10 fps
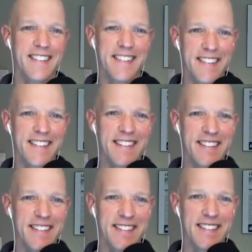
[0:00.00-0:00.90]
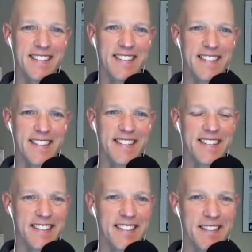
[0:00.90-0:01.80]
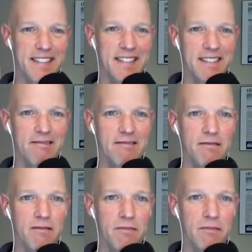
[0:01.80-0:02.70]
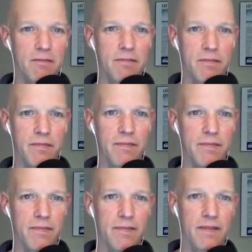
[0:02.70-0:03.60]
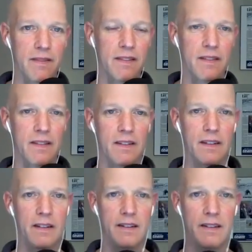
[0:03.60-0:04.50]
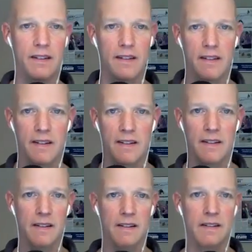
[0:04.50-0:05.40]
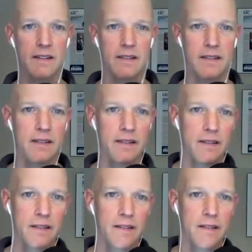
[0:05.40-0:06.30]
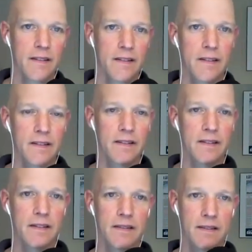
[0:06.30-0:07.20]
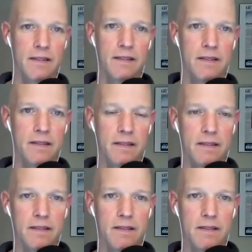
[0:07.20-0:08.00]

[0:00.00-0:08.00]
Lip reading: [no speech]